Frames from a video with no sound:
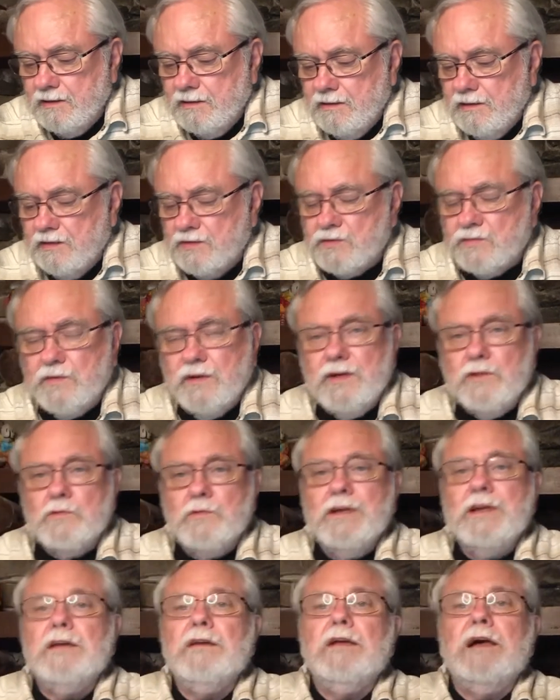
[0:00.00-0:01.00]
Now it's fun to
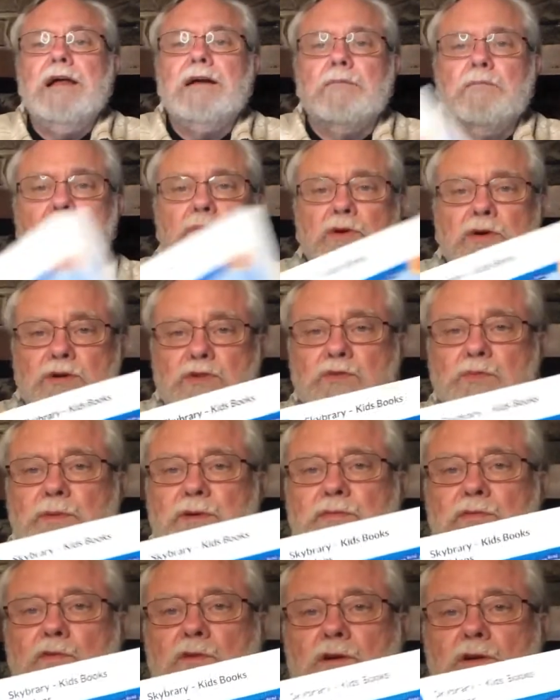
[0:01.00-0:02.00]
read a lot of books
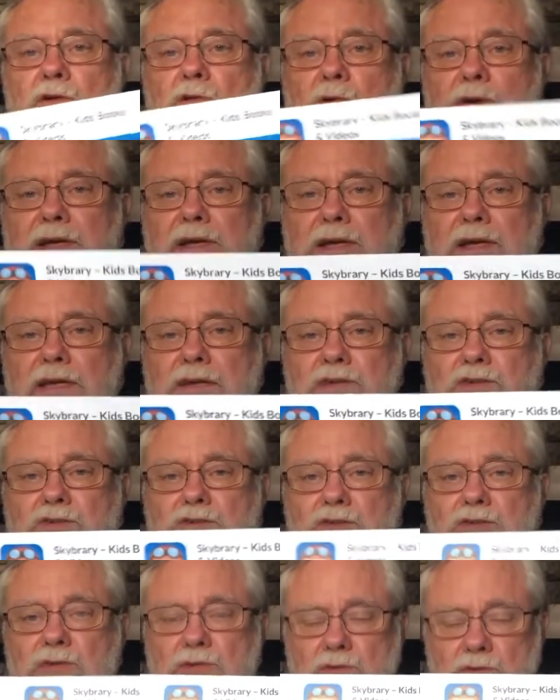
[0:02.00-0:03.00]
before going
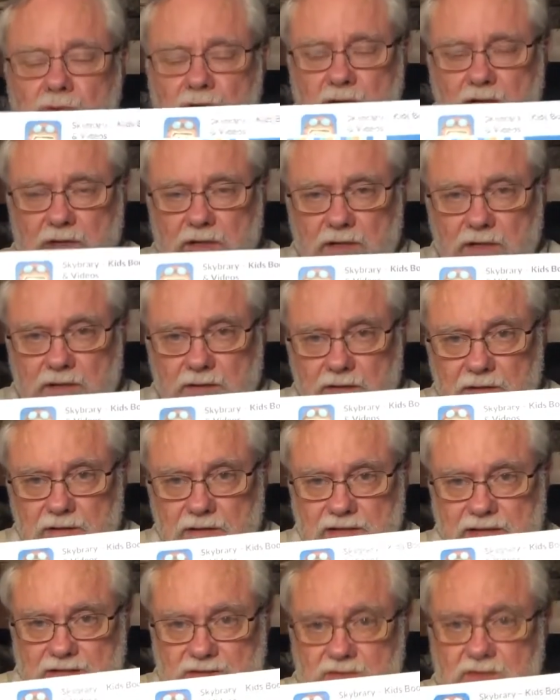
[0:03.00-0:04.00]
into the
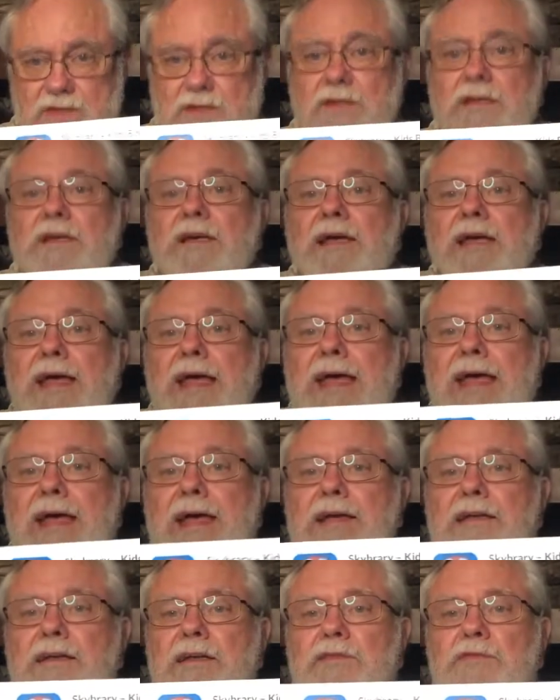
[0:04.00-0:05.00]
lesson.
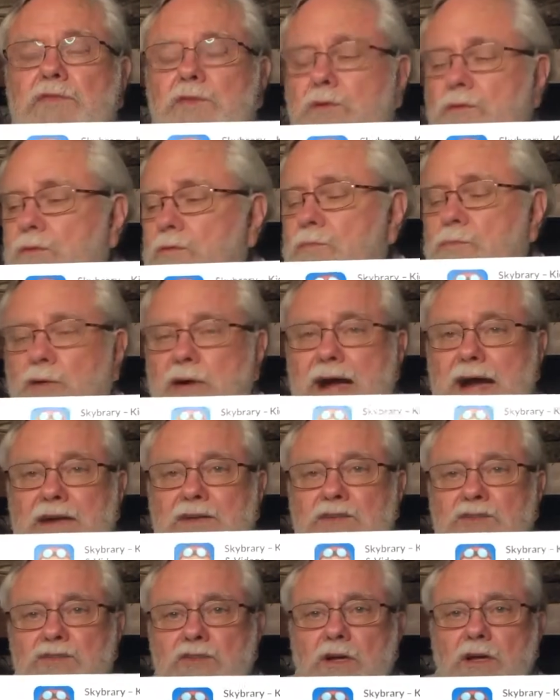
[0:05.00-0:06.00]
And if you
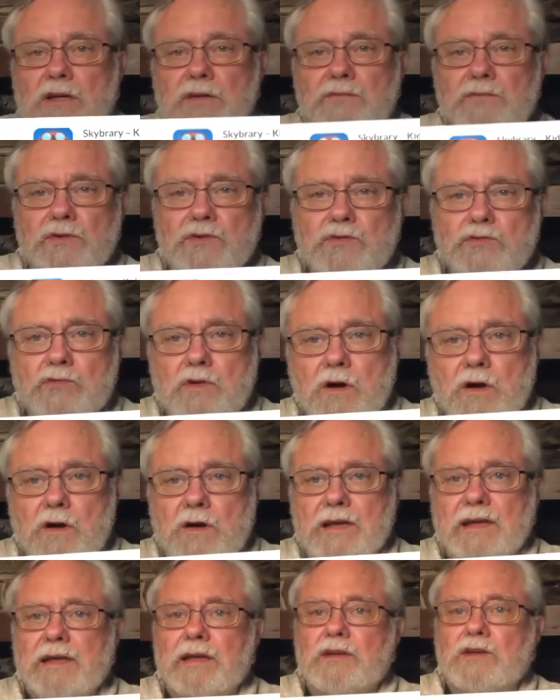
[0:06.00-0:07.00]
practice all of your
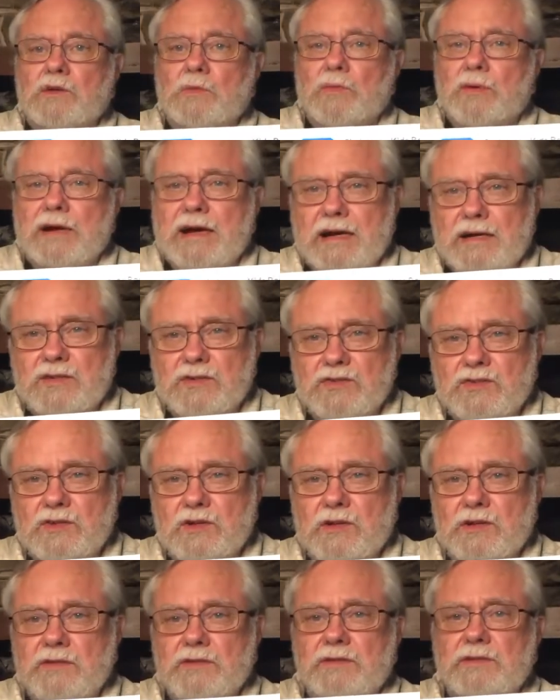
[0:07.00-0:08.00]
drawing and you practice
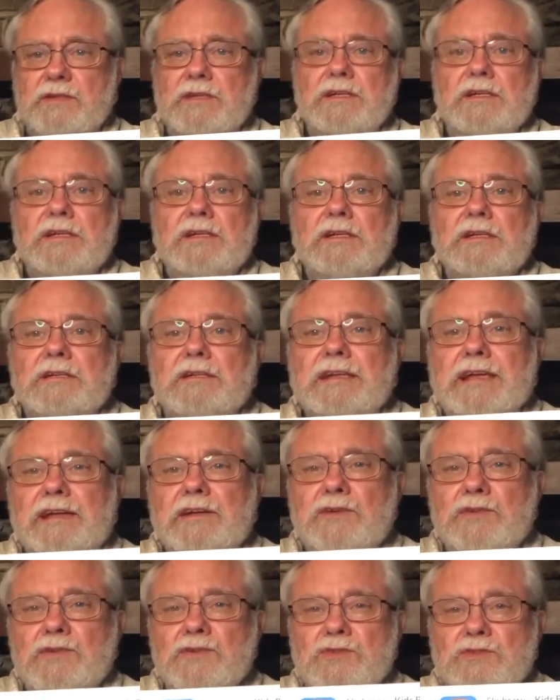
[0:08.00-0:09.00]
all the
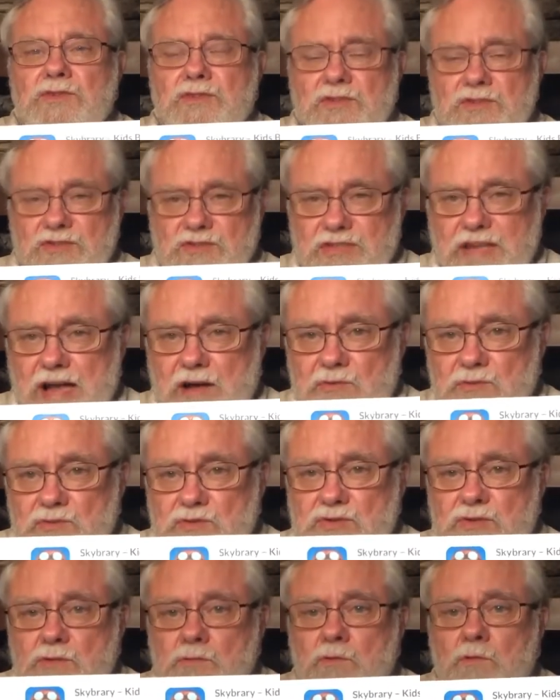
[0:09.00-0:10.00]
letters and the
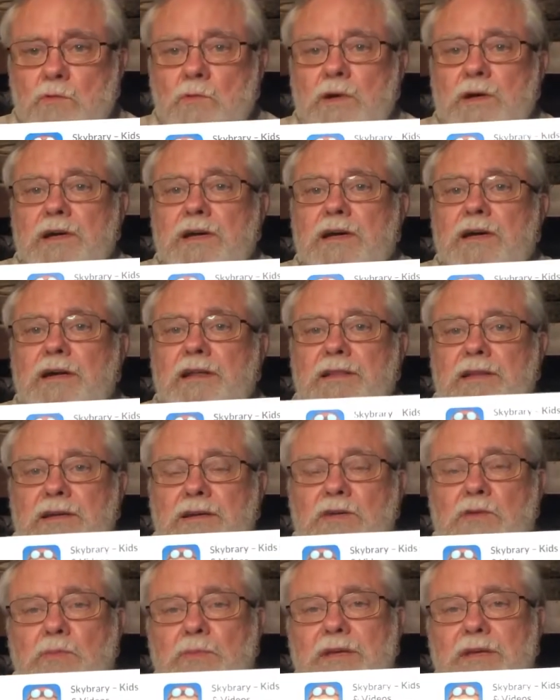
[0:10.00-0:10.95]
sounds that we're working on there, you'll